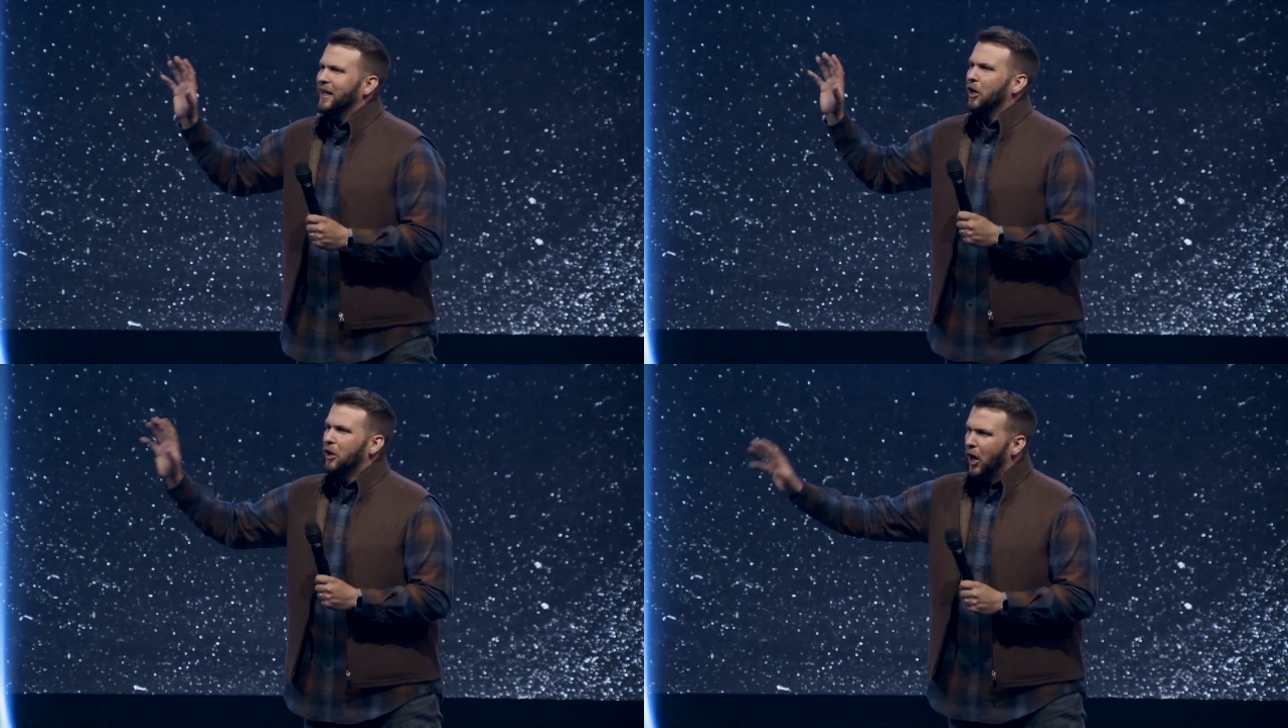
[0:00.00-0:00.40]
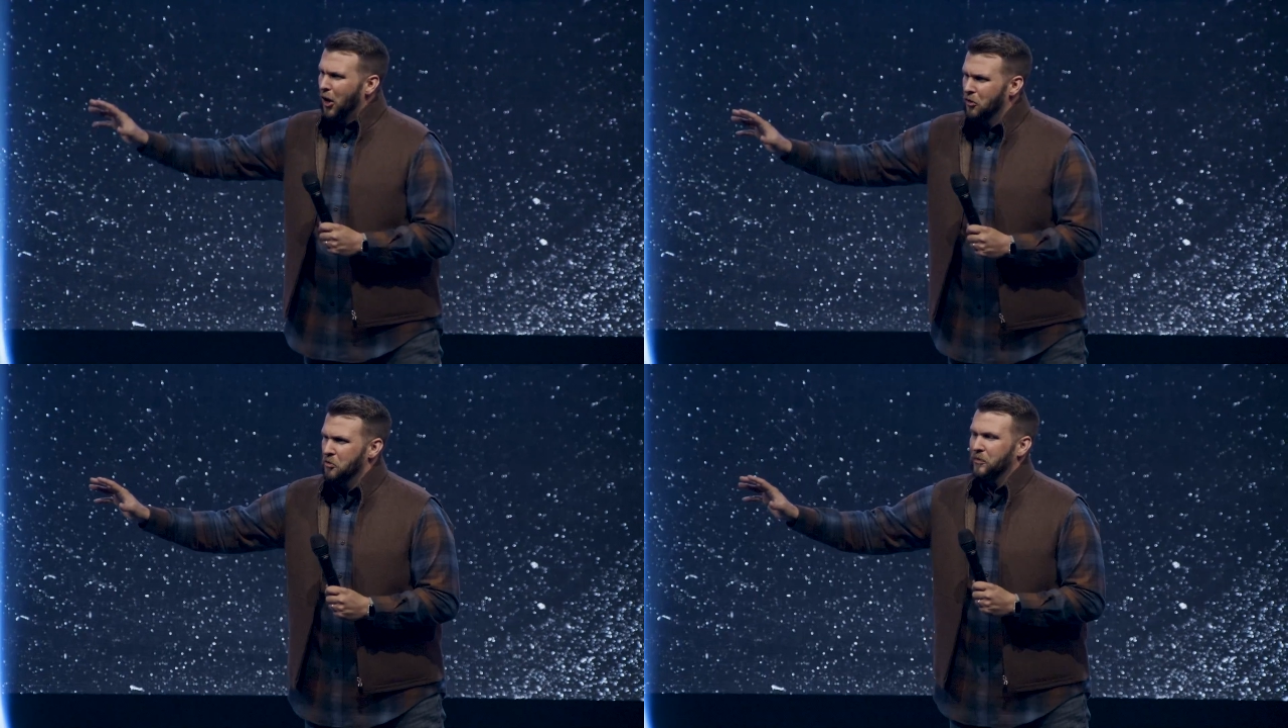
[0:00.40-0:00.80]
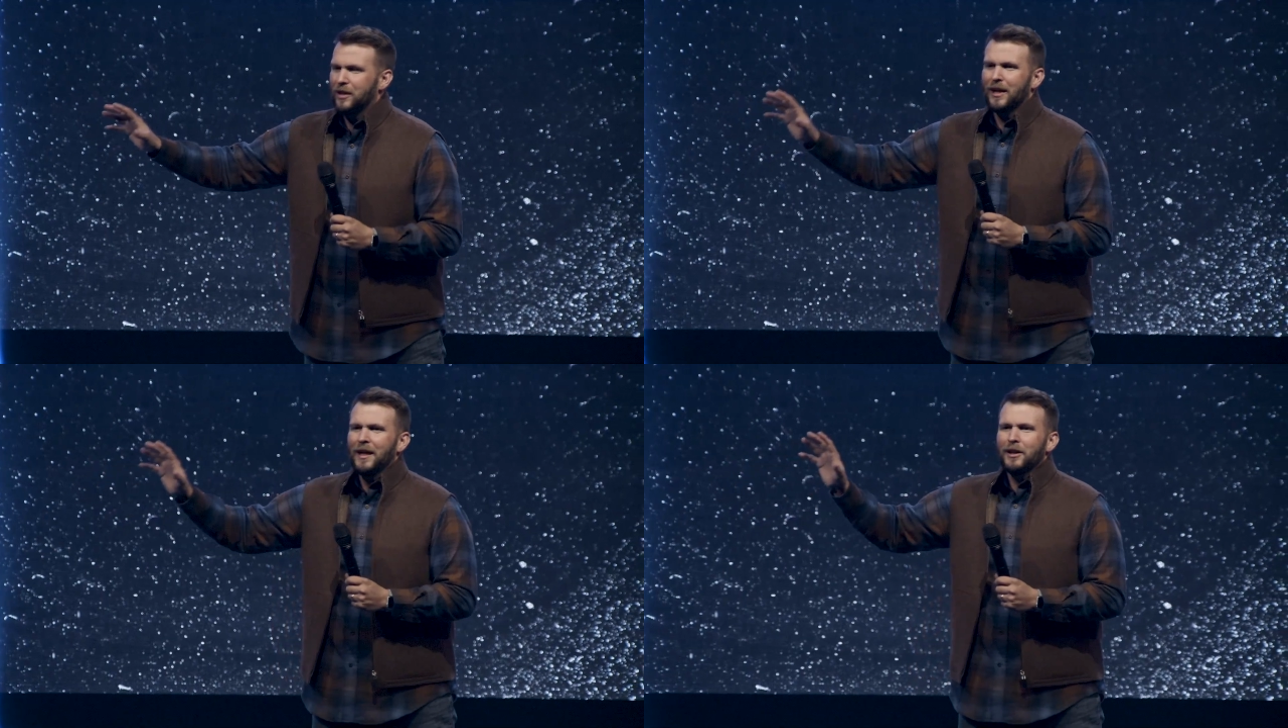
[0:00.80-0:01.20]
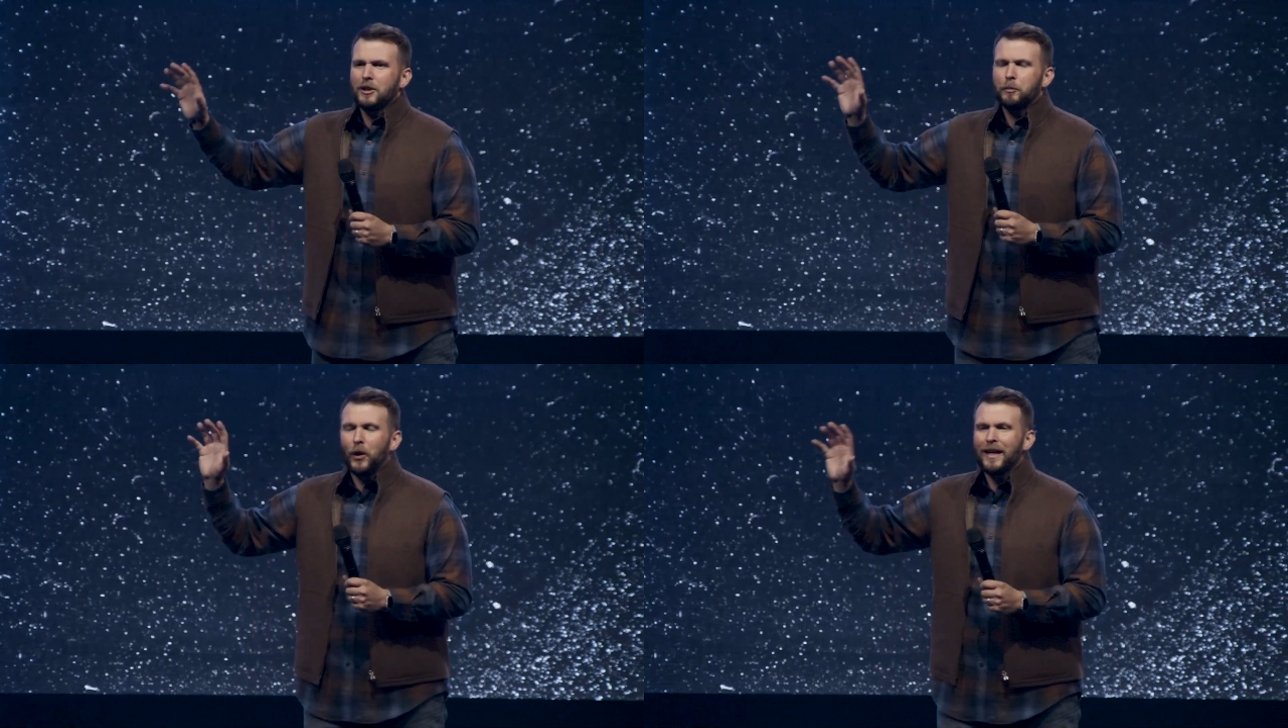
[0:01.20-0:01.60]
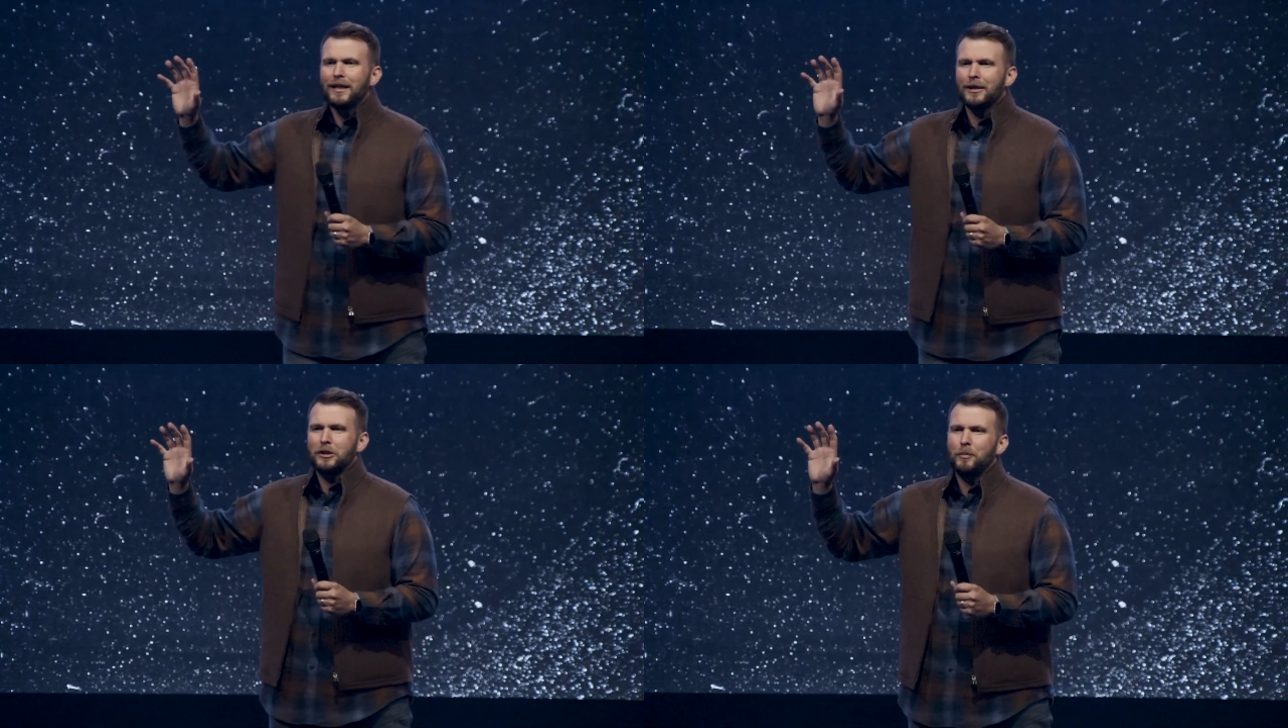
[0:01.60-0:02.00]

in her home, this, this place that's